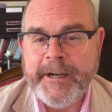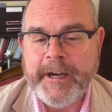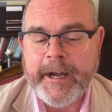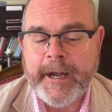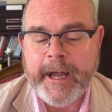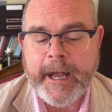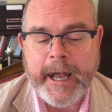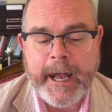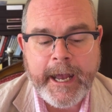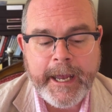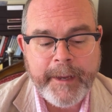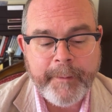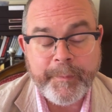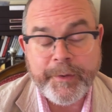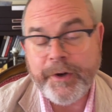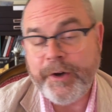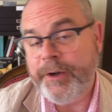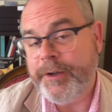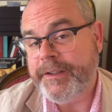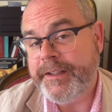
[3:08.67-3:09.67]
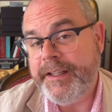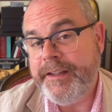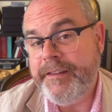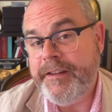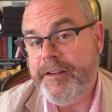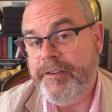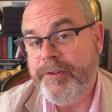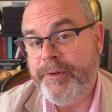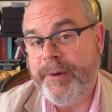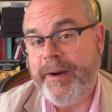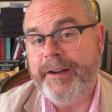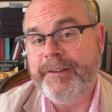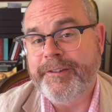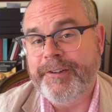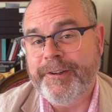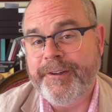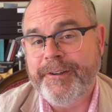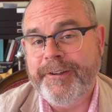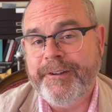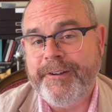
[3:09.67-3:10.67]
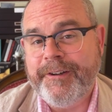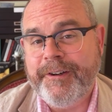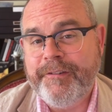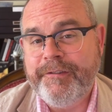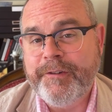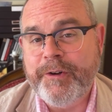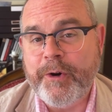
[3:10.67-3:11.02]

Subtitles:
I am currently the director of